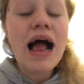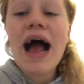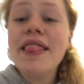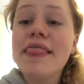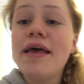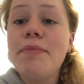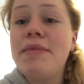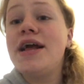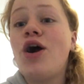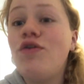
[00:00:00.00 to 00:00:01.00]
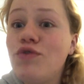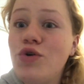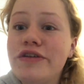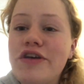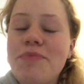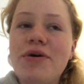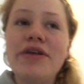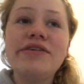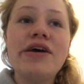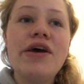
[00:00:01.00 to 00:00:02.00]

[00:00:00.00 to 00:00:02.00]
and the mini golf course has opened